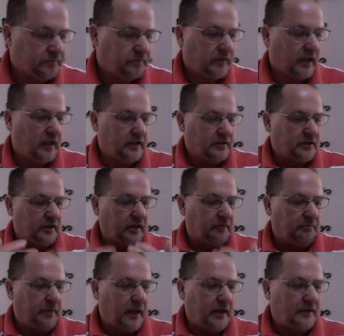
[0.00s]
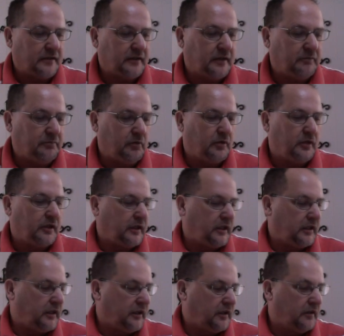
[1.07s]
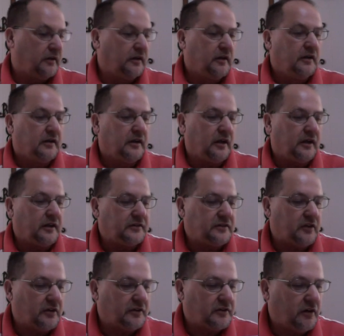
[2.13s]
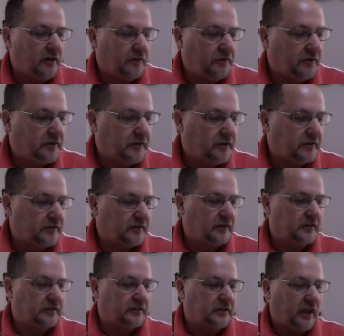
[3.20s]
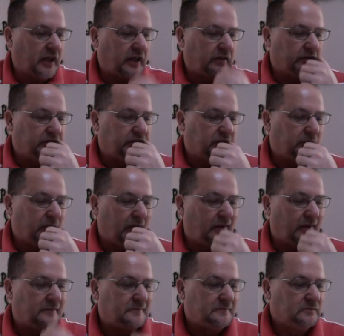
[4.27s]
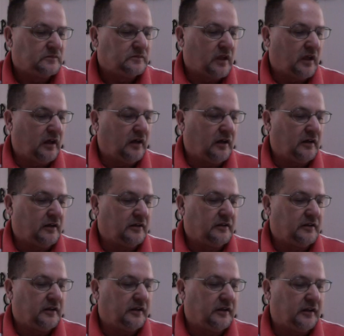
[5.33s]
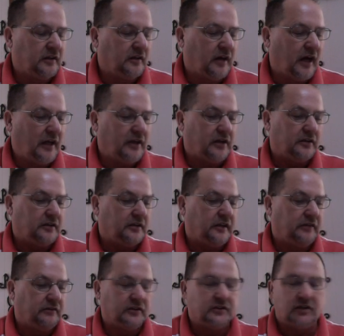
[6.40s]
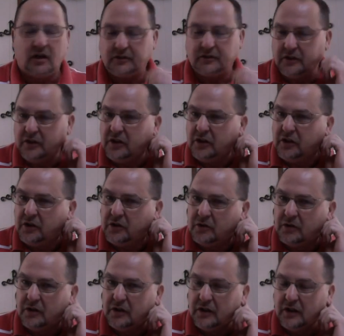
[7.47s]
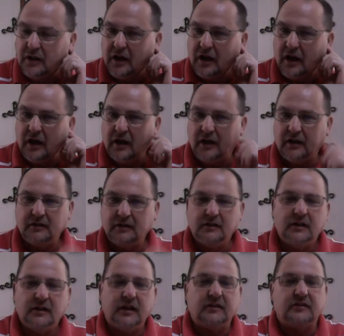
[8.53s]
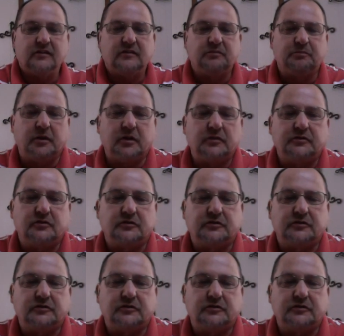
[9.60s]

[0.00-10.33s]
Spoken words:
And he's going to get back to that point again here. Now he starts off with this language about that I couldn't even talk to you in spiritual